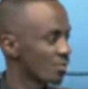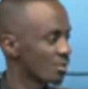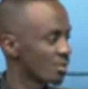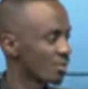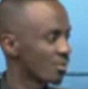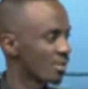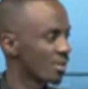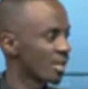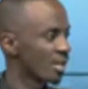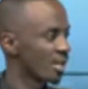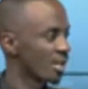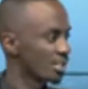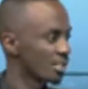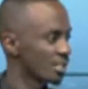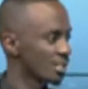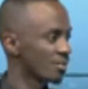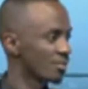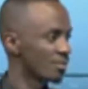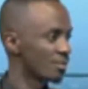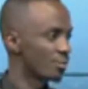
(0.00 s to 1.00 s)
so far
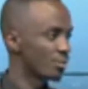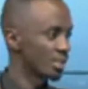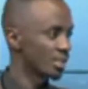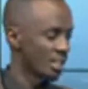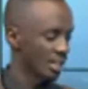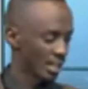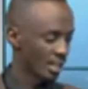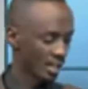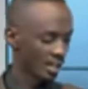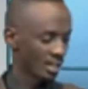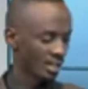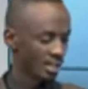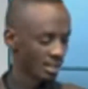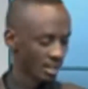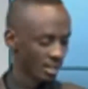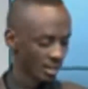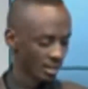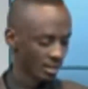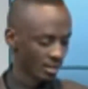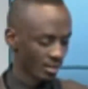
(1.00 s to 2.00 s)
achieved, which I can
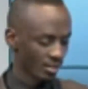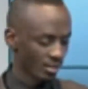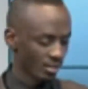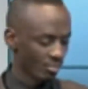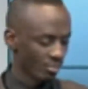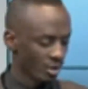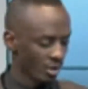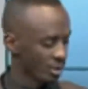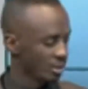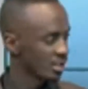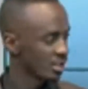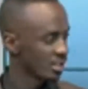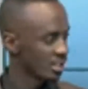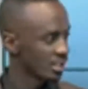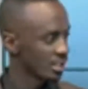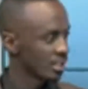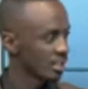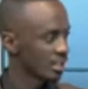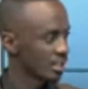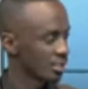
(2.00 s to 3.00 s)
proudly
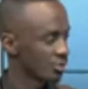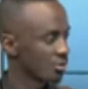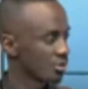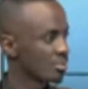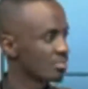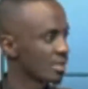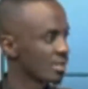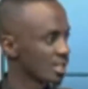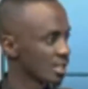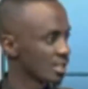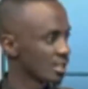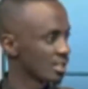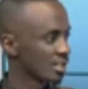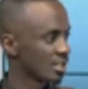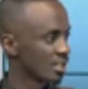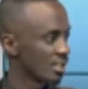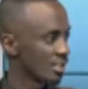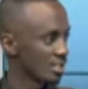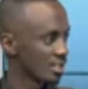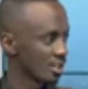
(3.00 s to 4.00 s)
say is tremendous
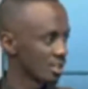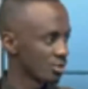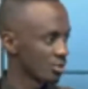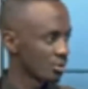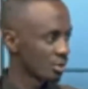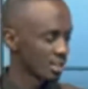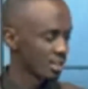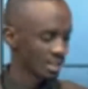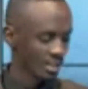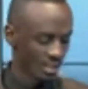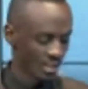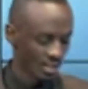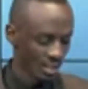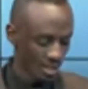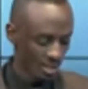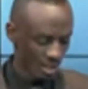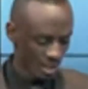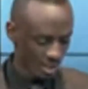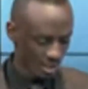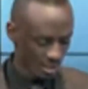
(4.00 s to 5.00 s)
in these 2 years
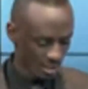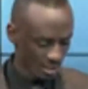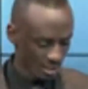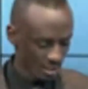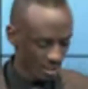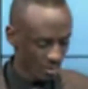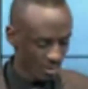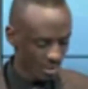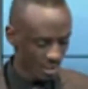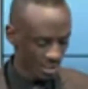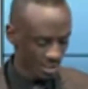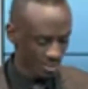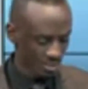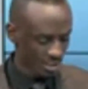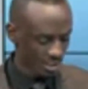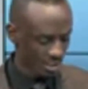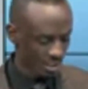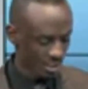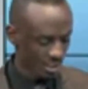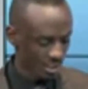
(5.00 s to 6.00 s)
since the Rwanda
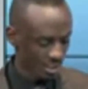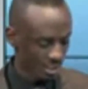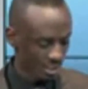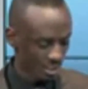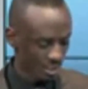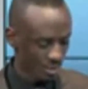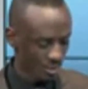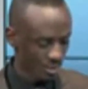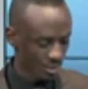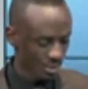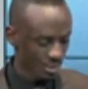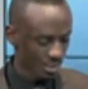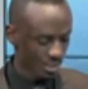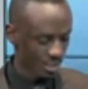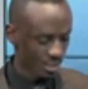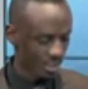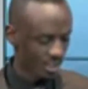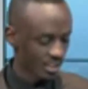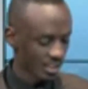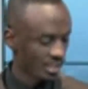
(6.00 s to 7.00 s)
Space Agency was
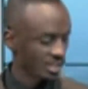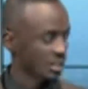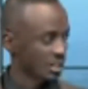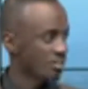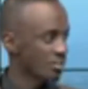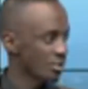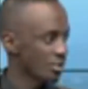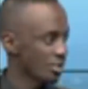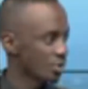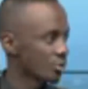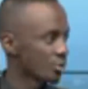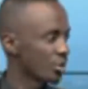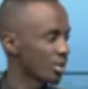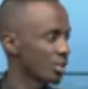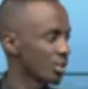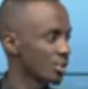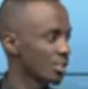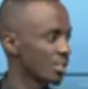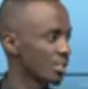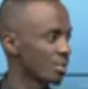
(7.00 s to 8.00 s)
established to
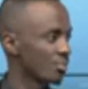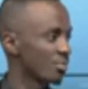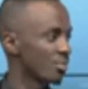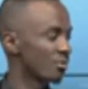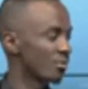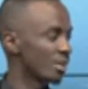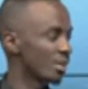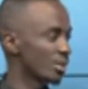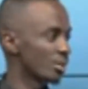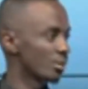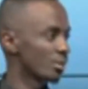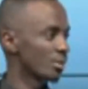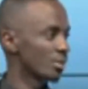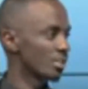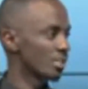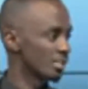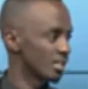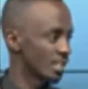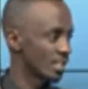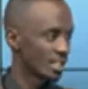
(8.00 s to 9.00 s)
actually provide all
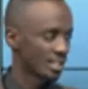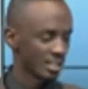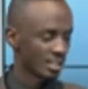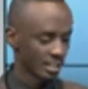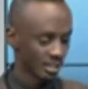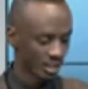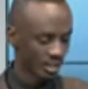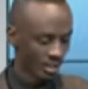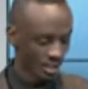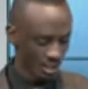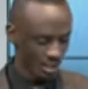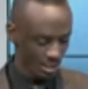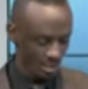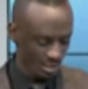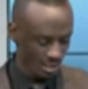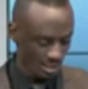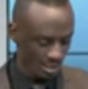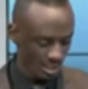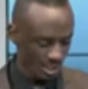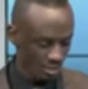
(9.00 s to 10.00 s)
this data that
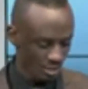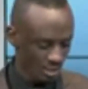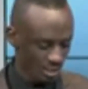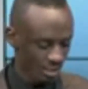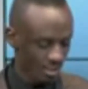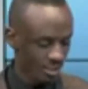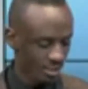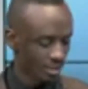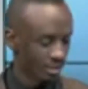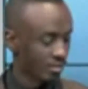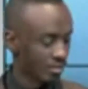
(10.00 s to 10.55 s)
is actually